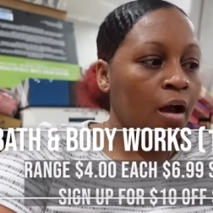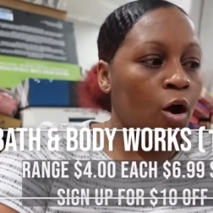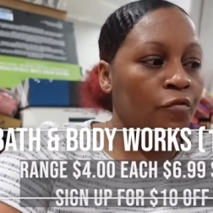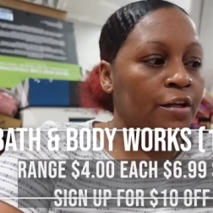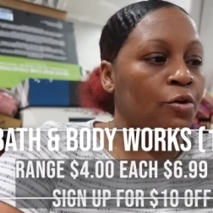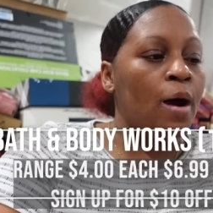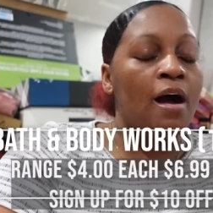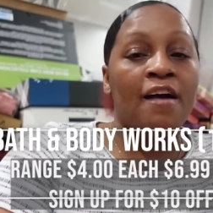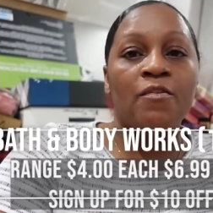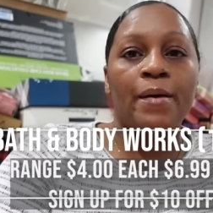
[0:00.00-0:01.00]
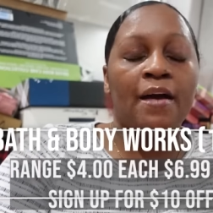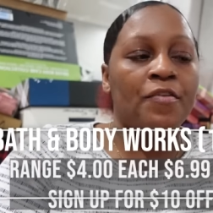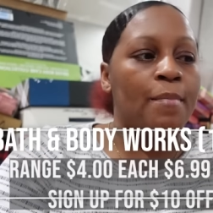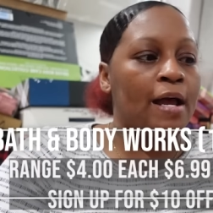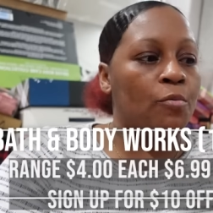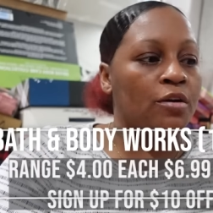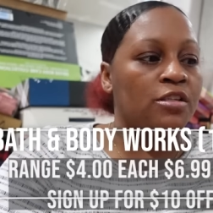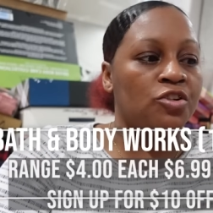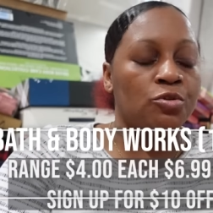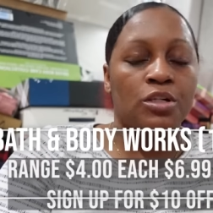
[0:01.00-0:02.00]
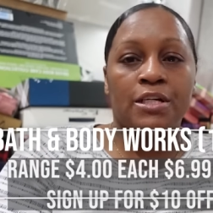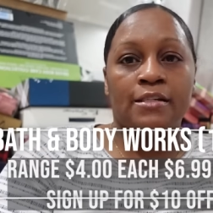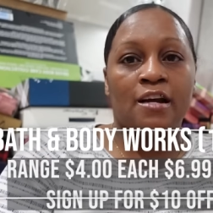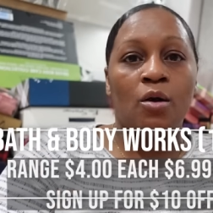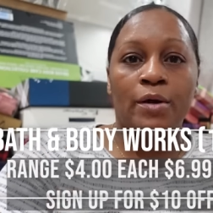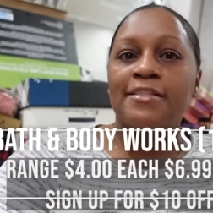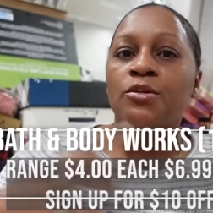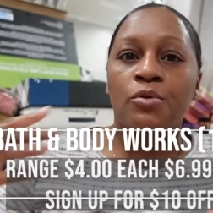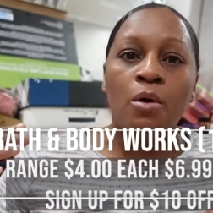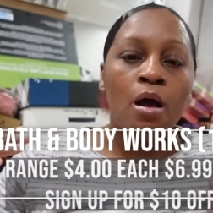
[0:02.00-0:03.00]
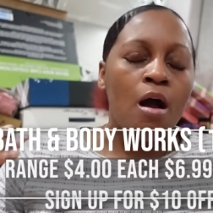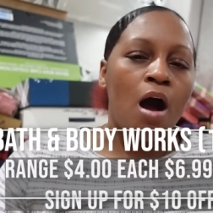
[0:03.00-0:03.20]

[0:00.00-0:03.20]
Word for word: hopefully you all have a bath and body works that you can just go into